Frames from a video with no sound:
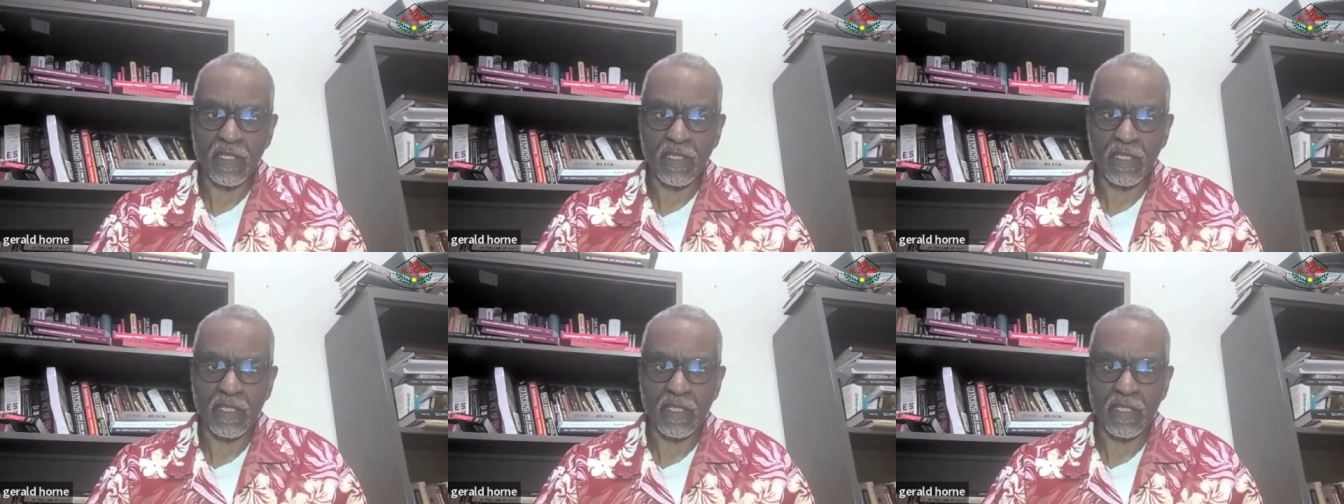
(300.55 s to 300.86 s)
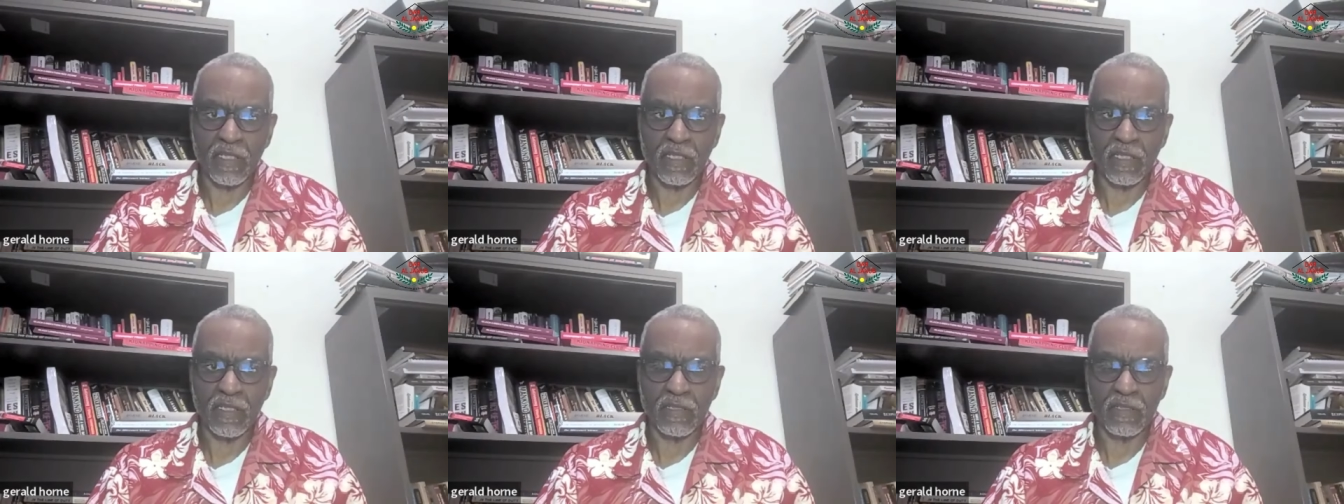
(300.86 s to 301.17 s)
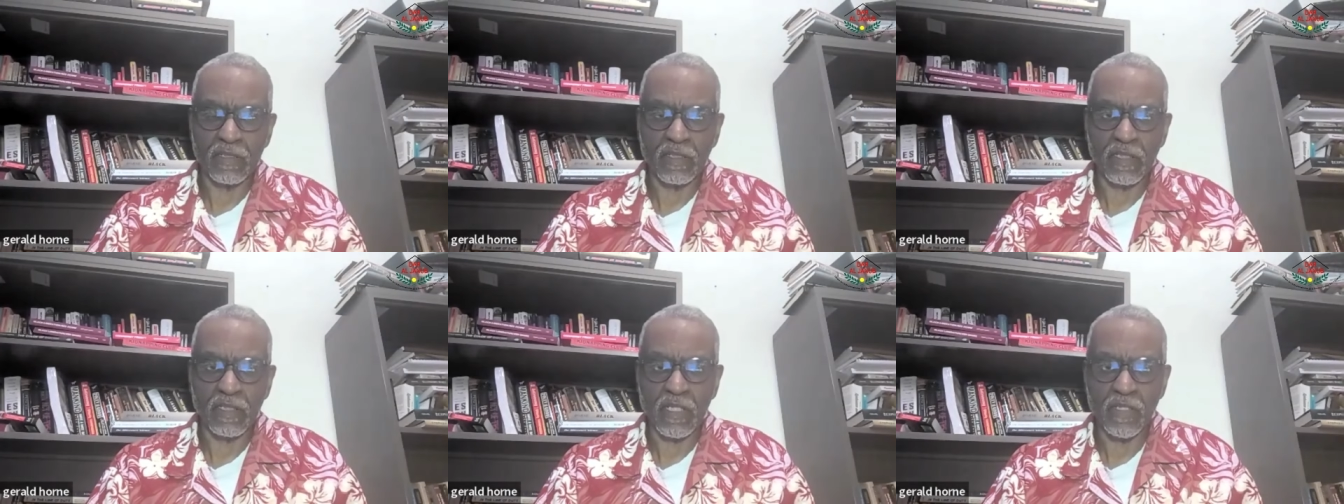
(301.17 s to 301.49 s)

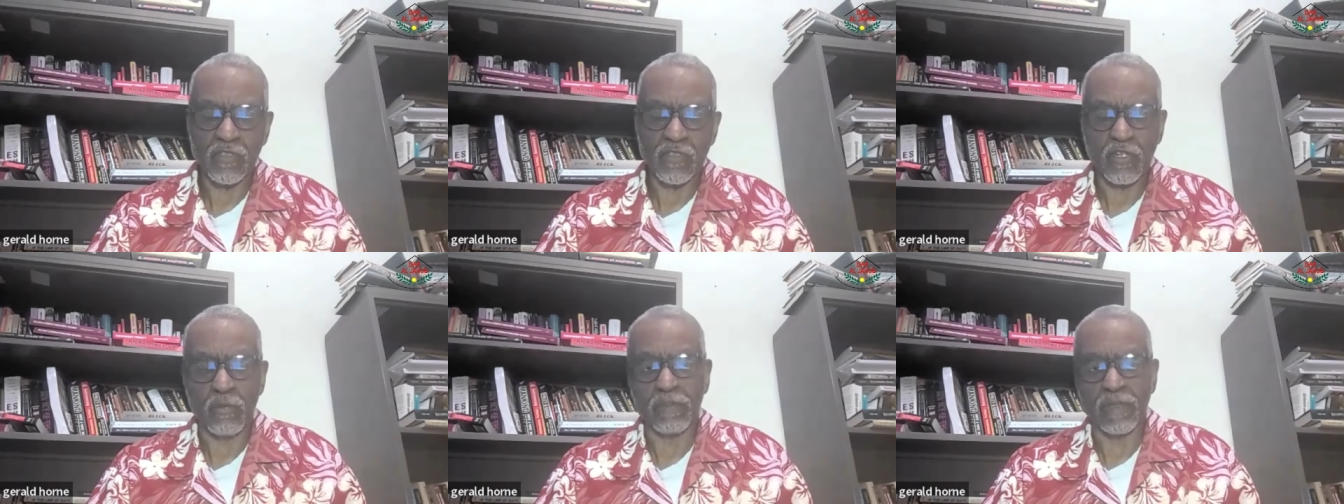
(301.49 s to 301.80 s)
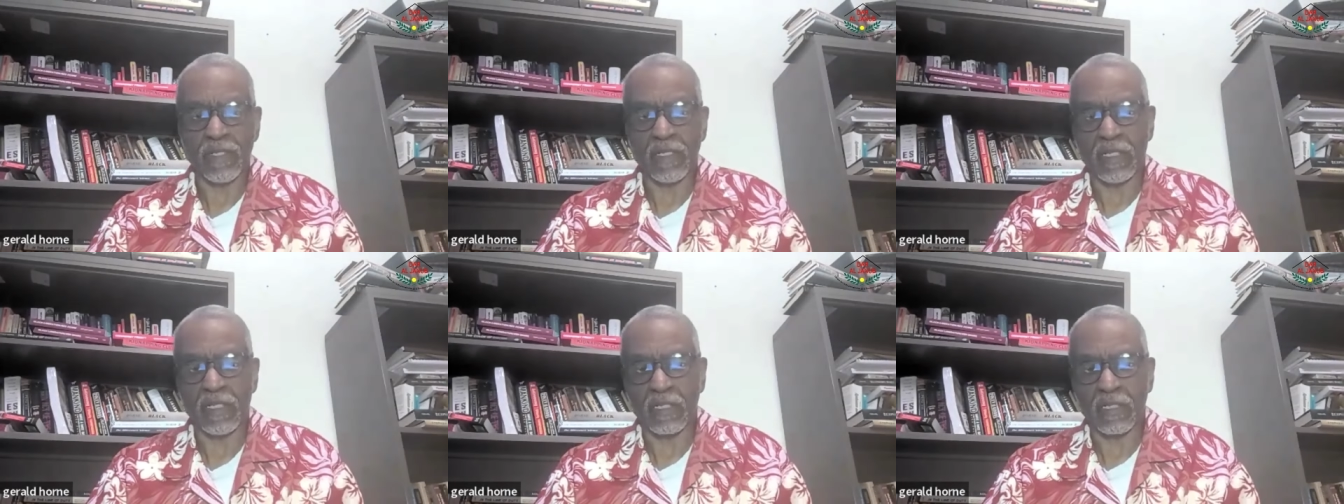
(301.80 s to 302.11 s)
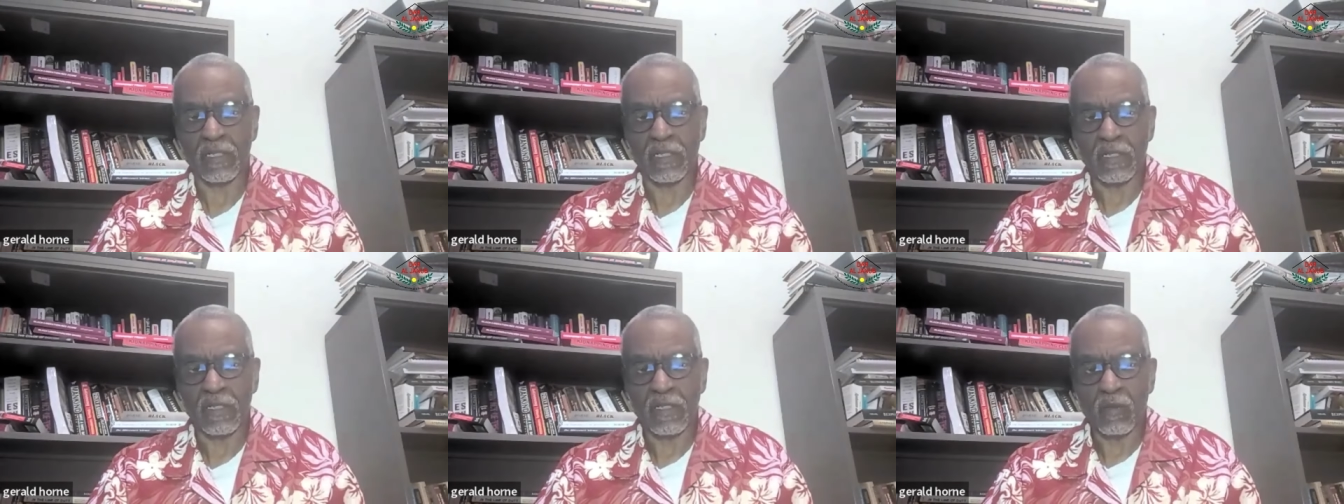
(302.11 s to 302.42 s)
in
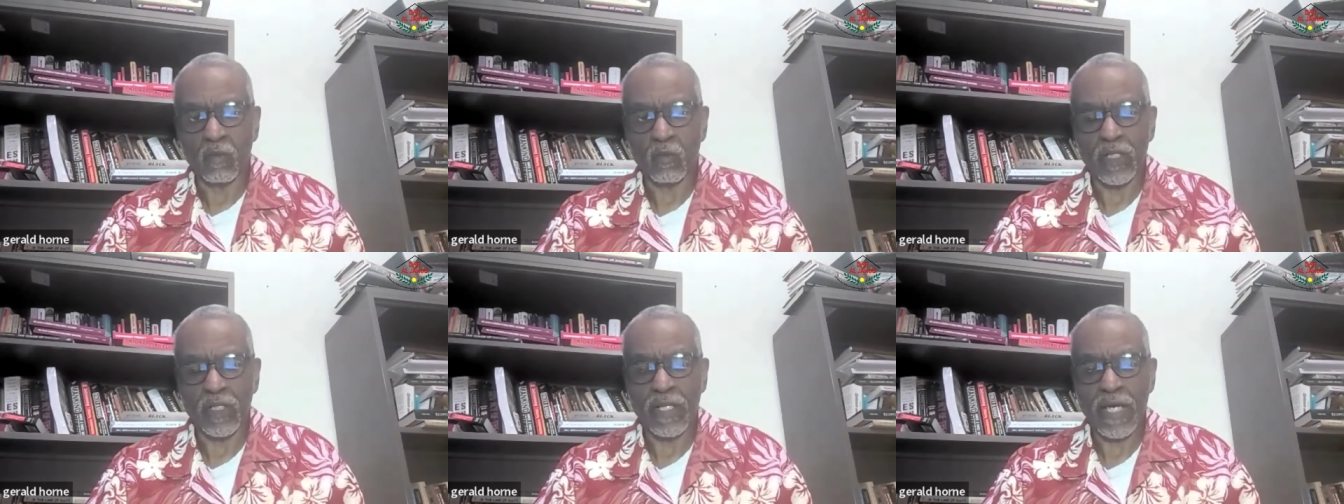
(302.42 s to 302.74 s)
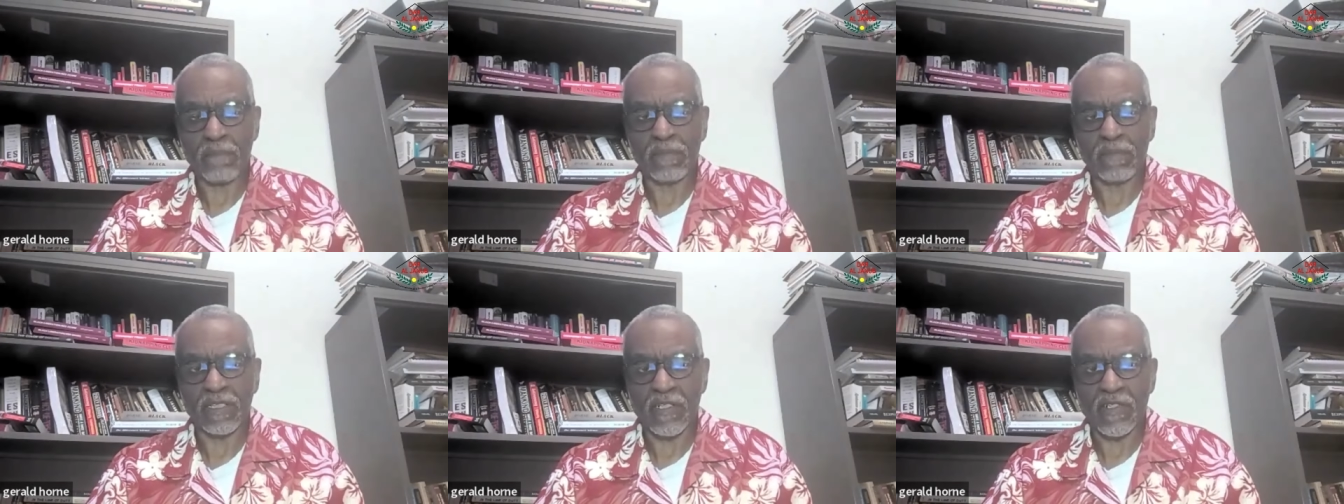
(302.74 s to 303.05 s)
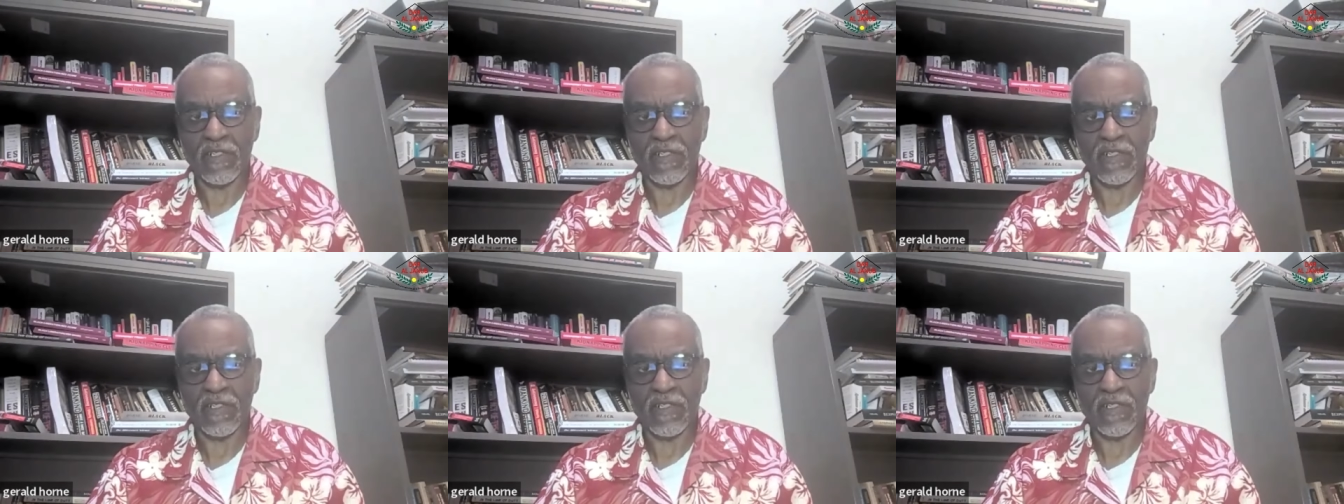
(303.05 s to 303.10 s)
interpreting what happened in